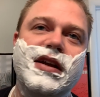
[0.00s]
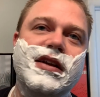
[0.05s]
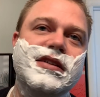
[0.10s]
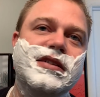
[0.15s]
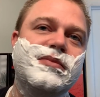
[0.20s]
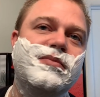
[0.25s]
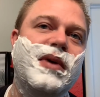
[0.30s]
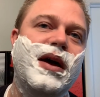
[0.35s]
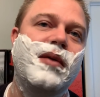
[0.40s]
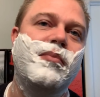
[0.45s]

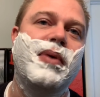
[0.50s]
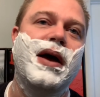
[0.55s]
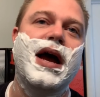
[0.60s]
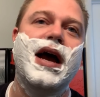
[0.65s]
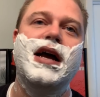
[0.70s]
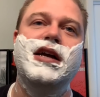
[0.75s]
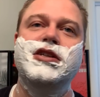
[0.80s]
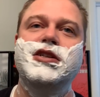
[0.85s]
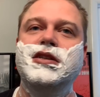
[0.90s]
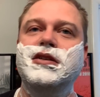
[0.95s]
is my
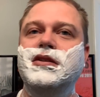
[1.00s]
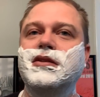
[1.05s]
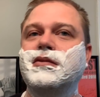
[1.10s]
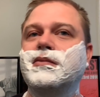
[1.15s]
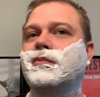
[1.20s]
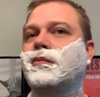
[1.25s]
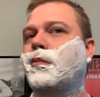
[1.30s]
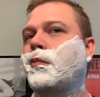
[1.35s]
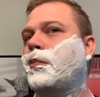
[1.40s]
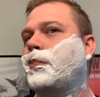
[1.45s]
passion.
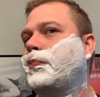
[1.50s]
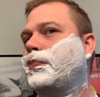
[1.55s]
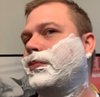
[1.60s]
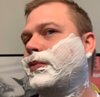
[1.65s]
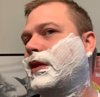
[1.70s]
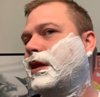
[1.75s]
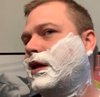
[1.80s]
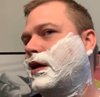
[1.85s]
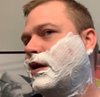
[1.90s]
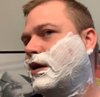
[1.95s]

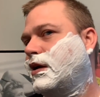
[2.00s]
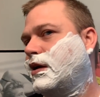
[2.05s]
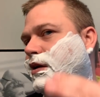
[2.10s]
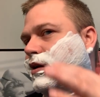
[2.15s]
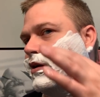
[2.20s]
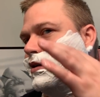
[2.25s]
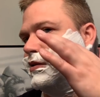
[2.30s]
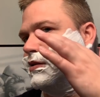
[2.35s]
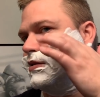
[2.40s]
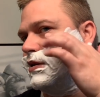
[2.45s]

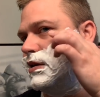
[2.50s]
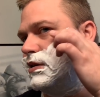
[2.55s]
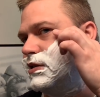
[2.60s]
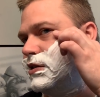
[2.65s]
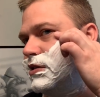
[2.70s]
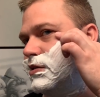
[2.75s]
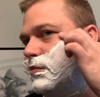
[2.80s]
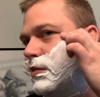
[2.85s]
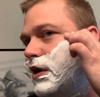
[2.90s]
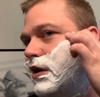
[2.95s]
It's not
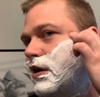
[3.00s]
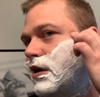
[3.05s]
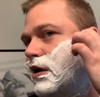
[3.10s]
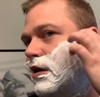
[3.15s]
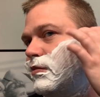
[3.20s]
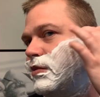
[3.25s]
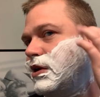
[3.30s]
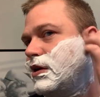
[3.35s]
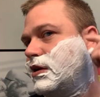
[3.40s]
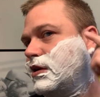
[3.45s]
just my
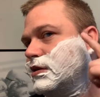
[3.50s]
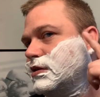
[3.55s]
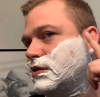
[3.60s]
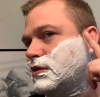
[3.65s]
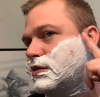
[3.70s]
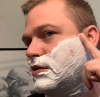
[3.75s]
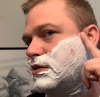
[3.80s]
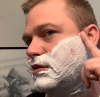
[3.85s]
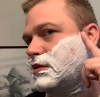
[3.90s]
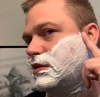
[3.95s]
hobby,
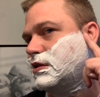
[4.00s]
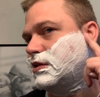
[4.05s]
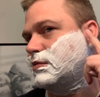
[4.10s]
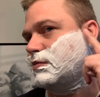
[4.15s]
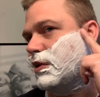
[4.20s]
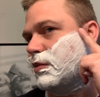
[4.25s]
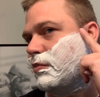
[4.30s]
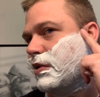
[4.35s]
it's my